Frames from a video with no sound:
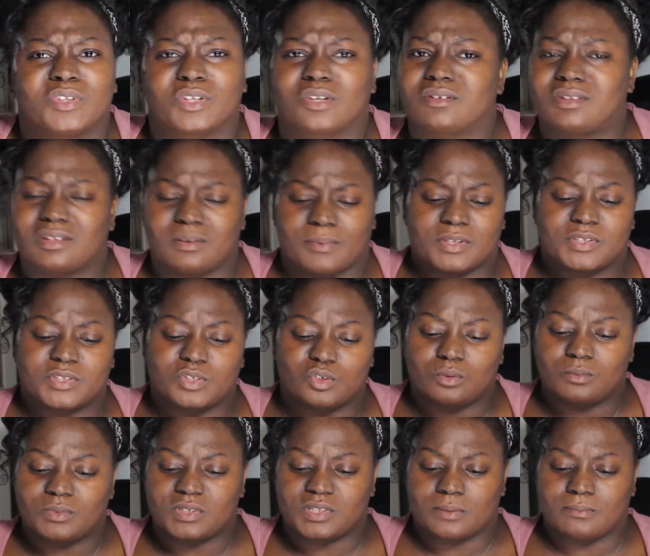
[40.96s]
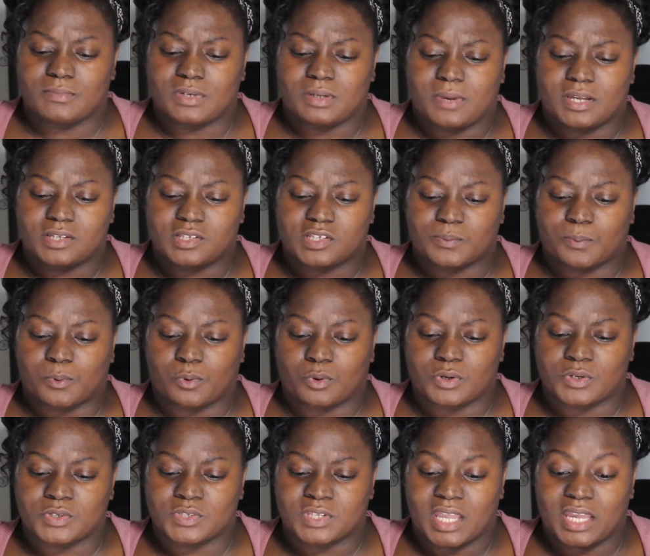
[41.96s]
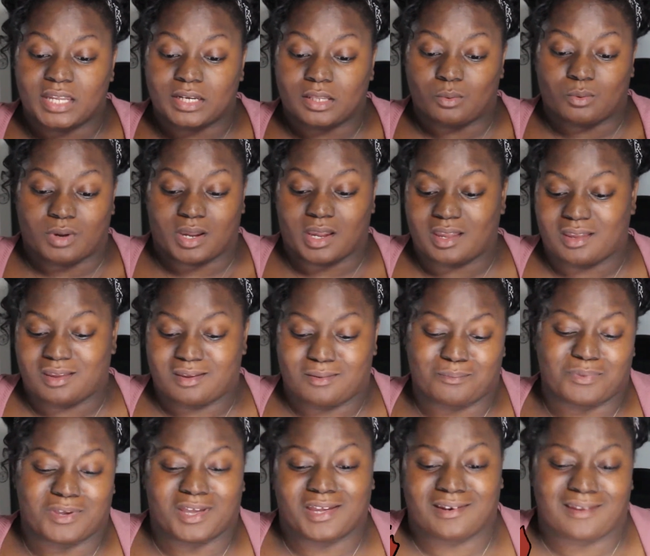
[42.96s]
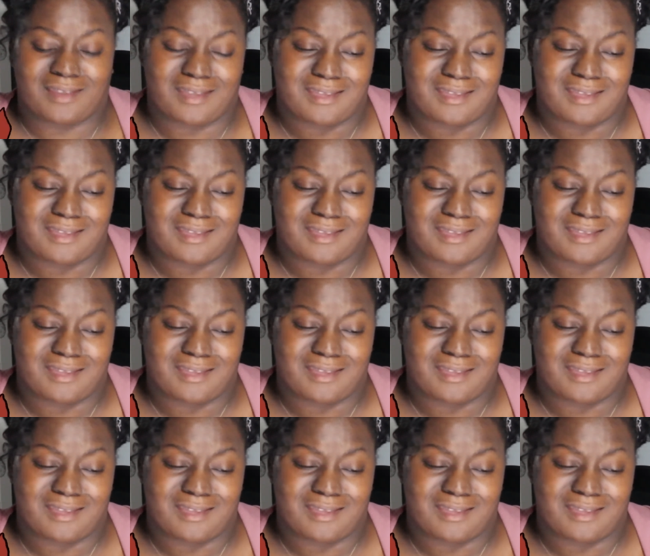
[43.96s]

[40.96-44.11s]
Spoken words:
good thing about Zoom is it minimizes pores anyway, but